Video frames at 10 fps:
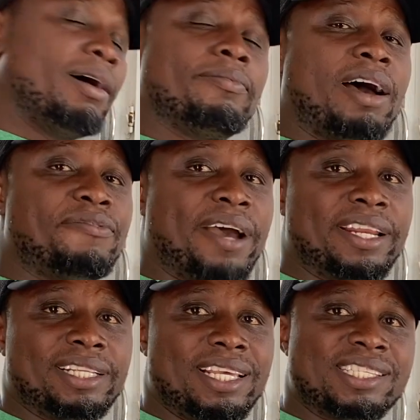I find
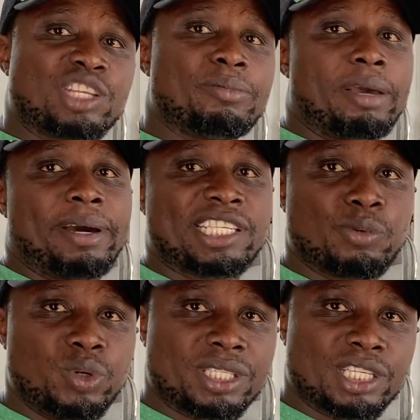it easier to make my
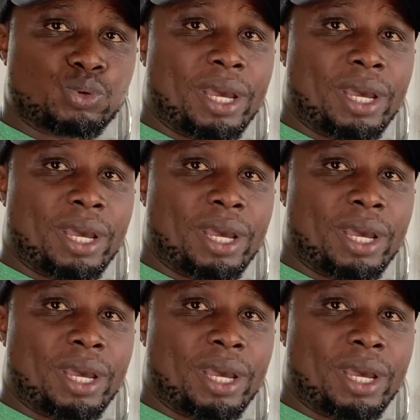smoothies this way,